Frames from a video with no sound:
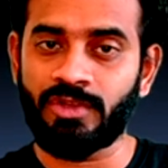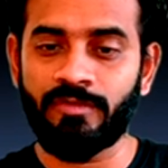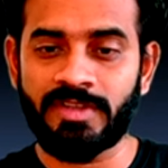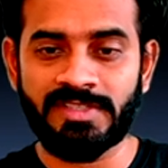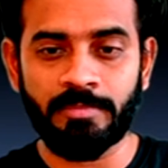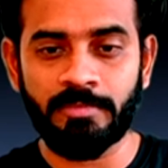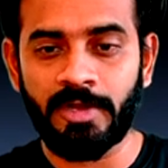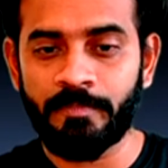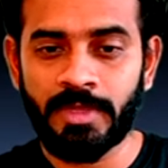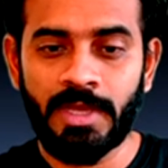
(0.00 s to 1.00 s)
of December.
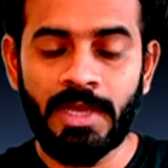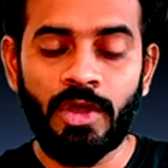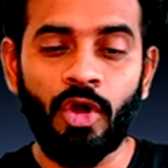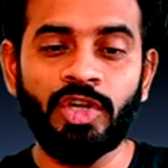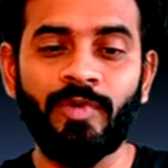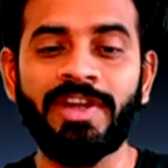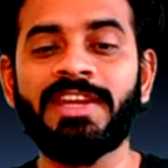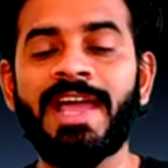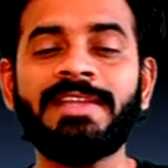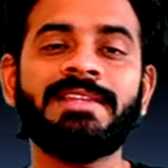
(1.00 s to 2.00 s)
On
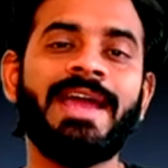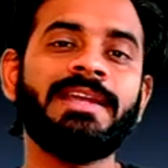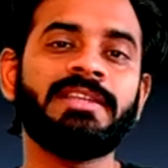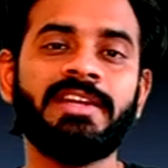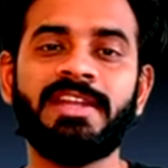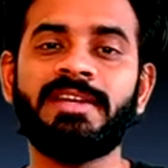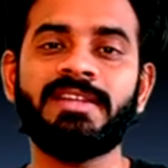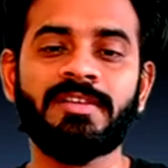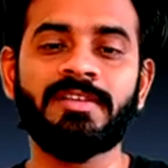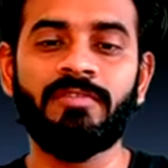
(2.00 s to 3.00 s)
29th and 30th
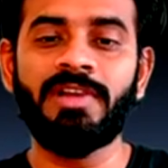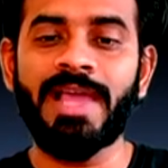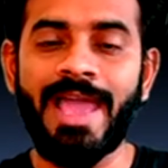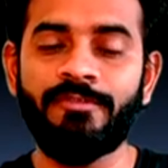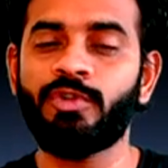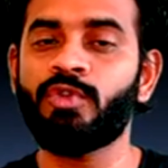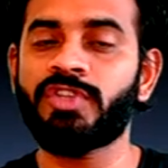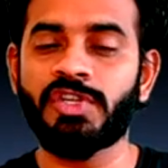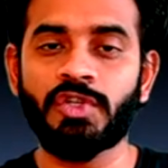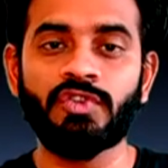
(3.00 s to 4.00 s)
December, we'll have two
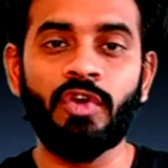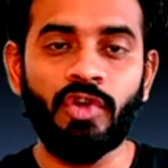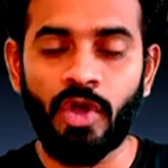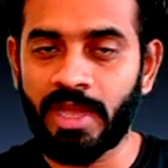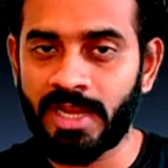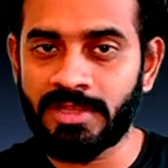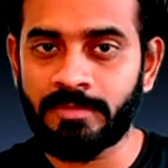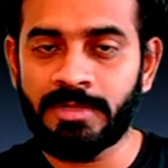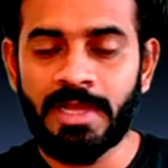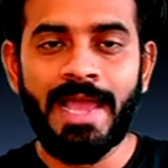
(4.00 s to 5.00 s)
sessions on logarithm,
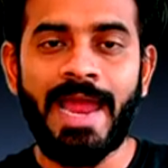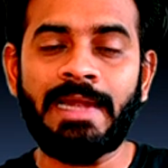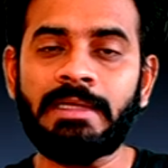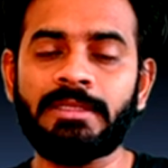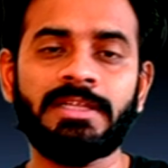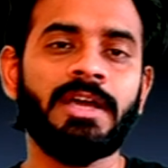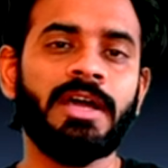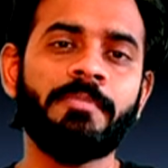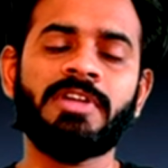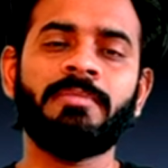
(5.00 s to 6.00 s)
and the
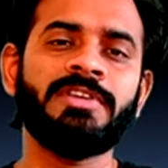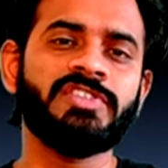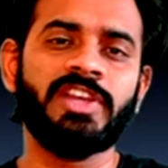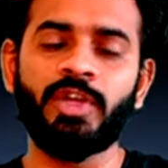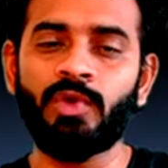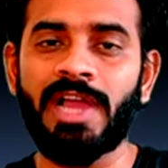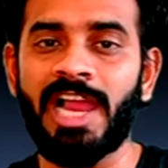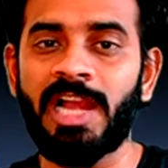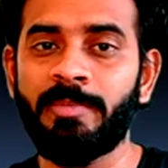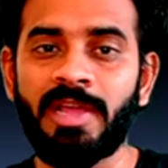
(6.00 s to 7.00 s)
upcoming schedule I'll
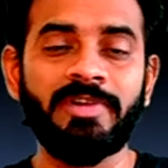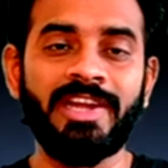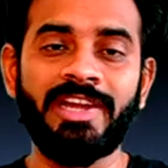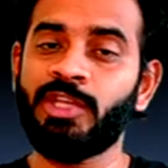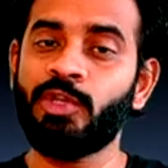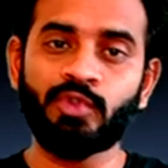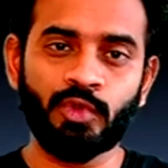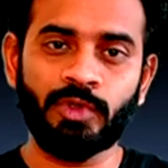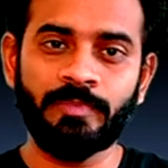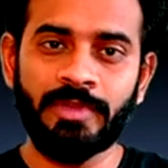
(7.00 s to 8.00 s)
be updating you
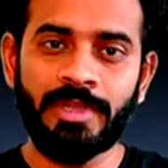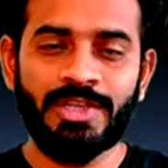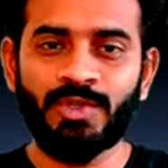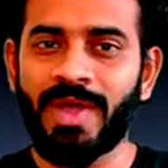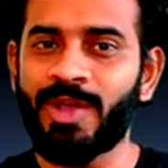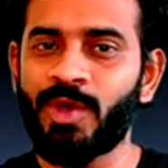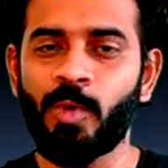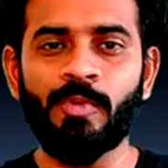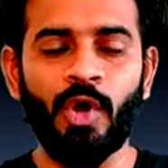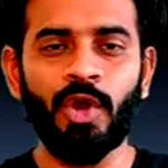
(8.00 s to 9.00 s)
soon. So I
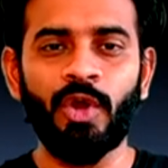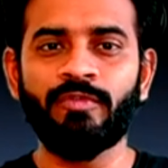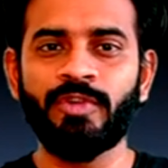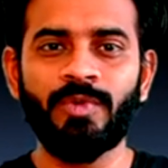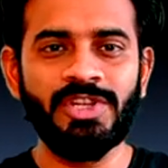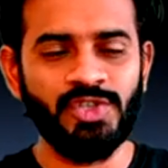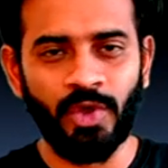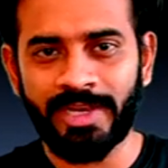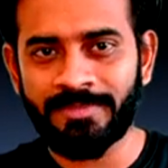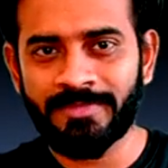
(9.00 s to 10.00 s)
hope all of you will
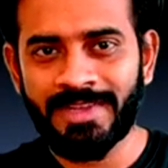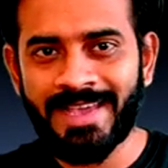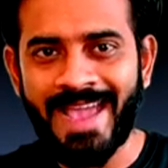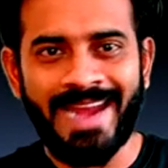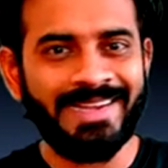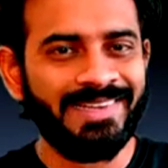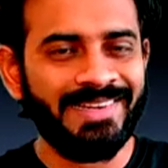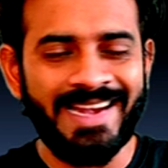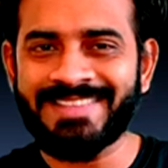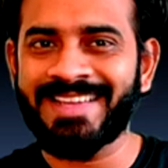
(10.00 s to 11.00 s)
join and
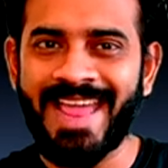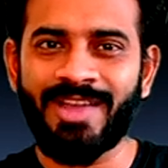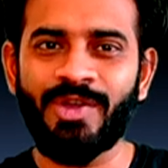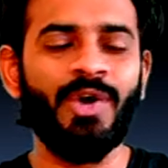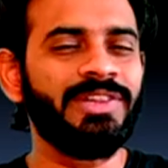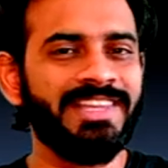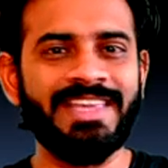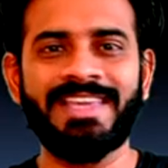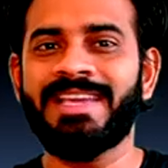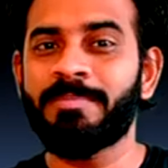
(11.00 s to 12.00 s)
let's crack all
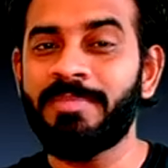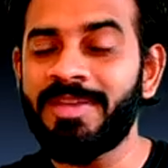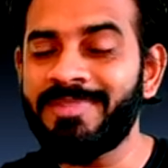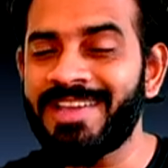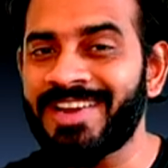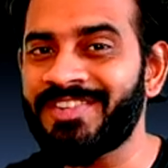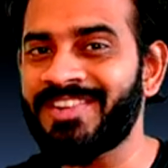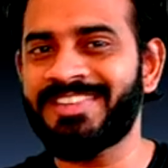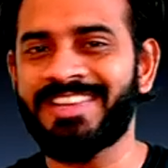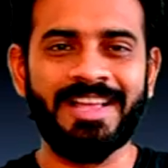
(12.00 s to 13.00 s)
the BBA entrance
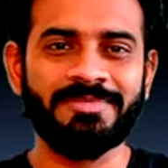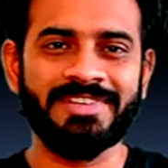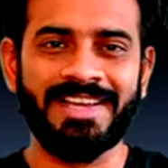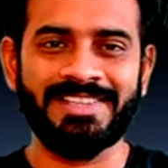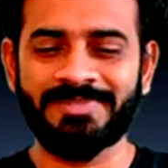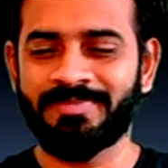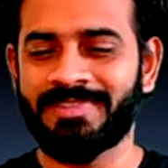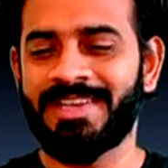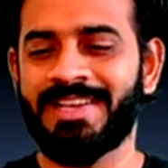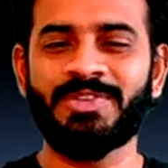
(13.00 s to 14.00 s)
exams, guys. So